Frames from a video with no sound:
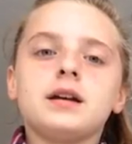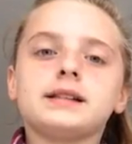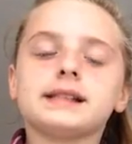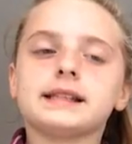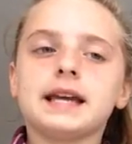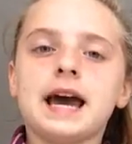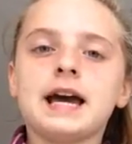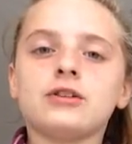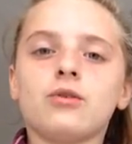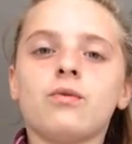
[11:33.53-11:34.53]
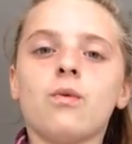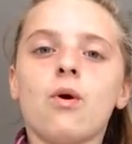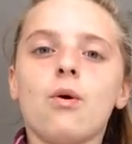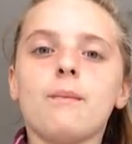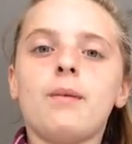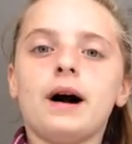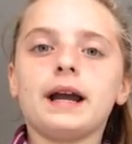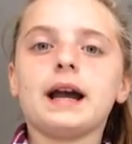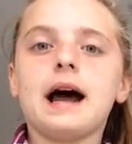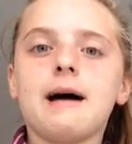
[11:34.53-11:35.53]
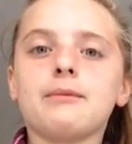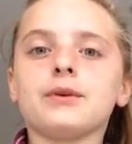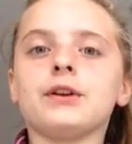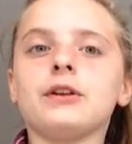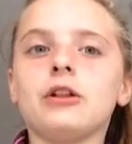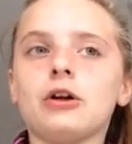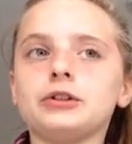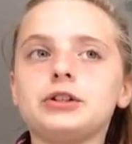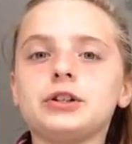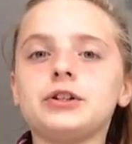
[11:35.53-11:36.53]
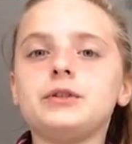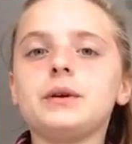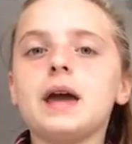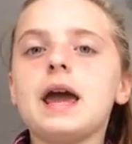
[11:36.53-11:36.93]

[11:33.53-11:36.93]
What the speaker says: scared of what might happen in London